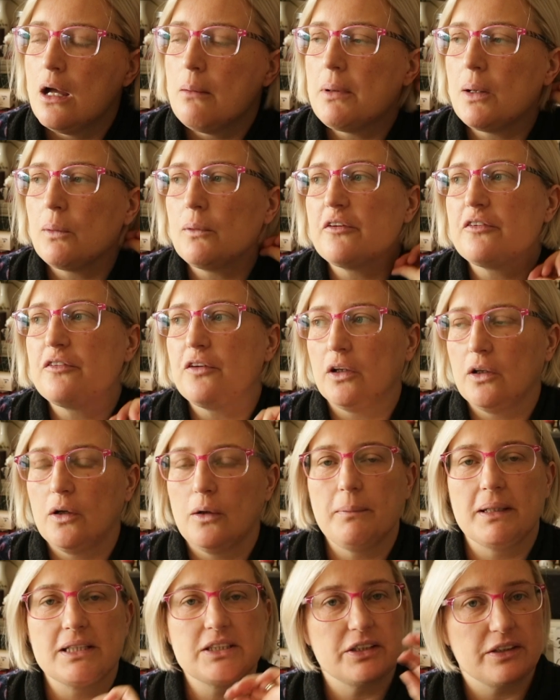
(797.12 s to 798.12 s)
but we follow a
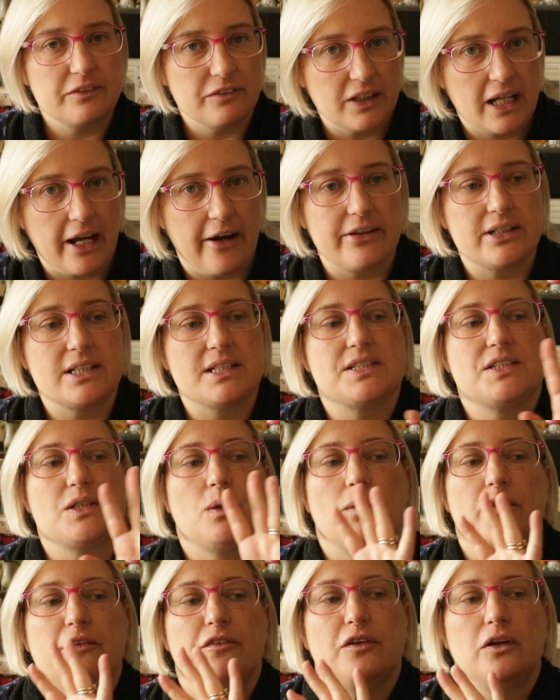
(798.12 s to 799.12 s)
bunch of different characters. So
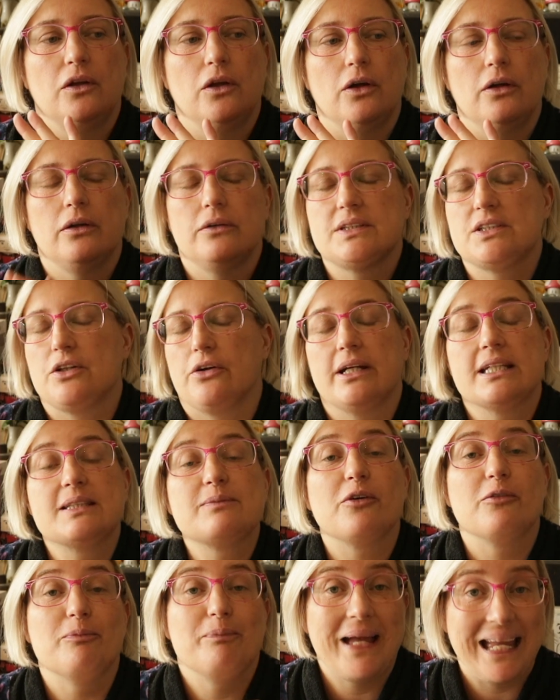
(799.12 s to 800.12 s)
we follow oh, sorry, it's
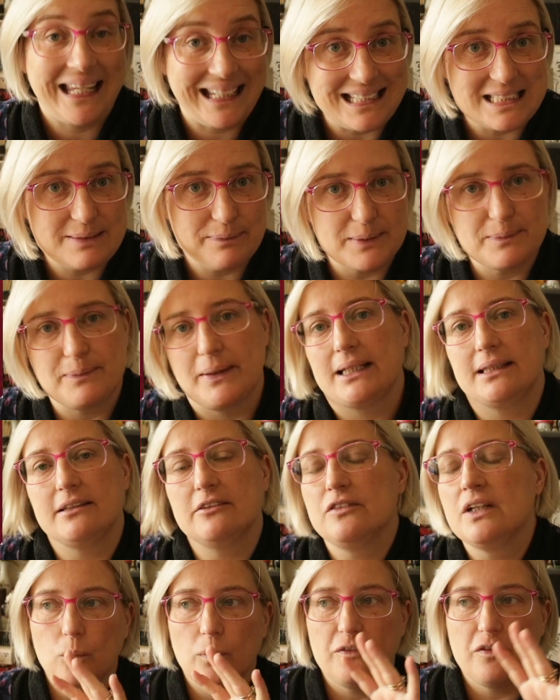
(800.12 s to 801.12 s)
from Peggy's perspective.
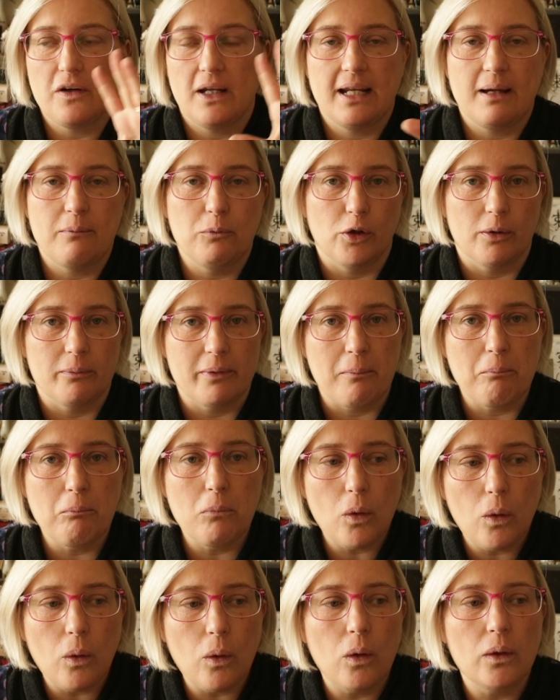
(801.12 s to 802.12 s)
We find out more about
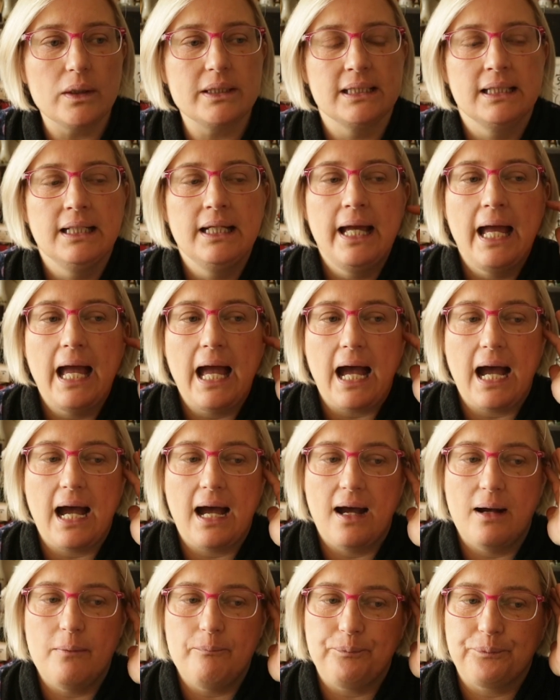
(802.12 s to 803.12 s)
Maud.
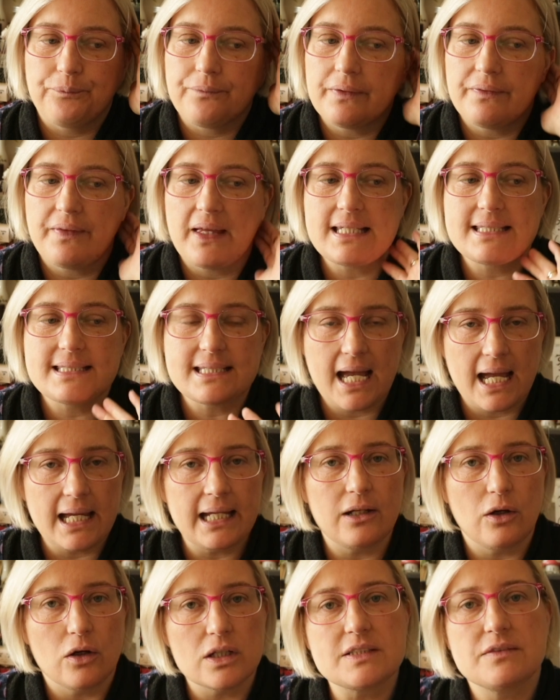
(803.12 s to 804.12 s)
Um, they stay
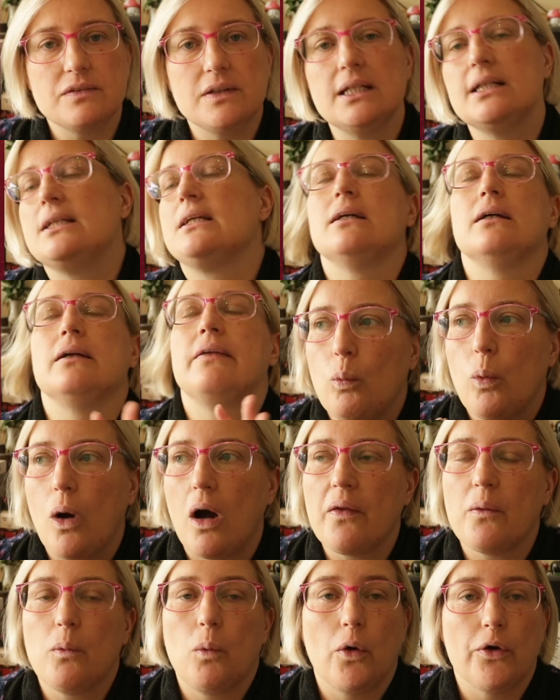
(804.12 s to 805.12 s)
in Oxford
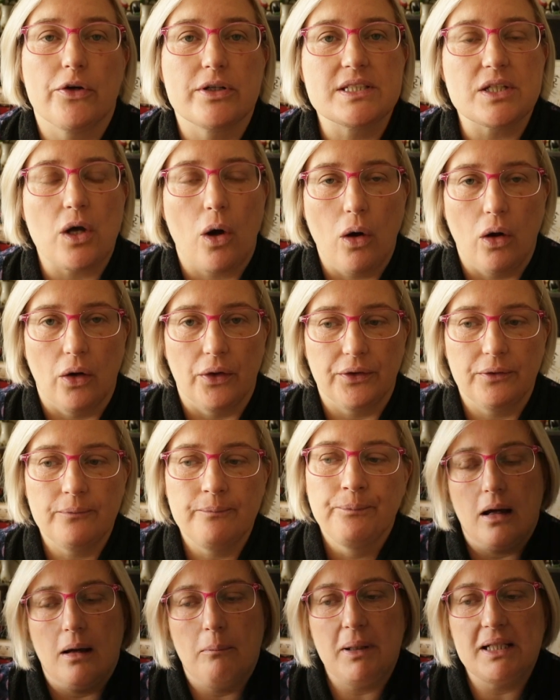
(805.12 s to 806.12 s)
while the war is on.
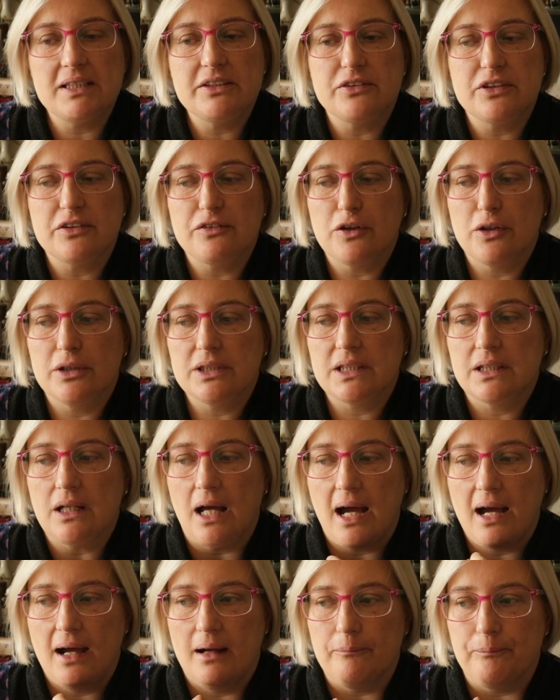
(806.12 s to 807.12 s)
A bunch of different
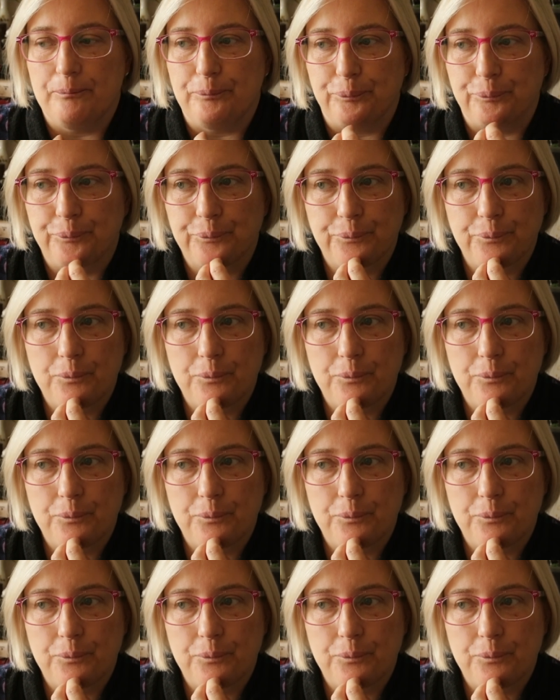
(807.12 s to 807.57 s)
um,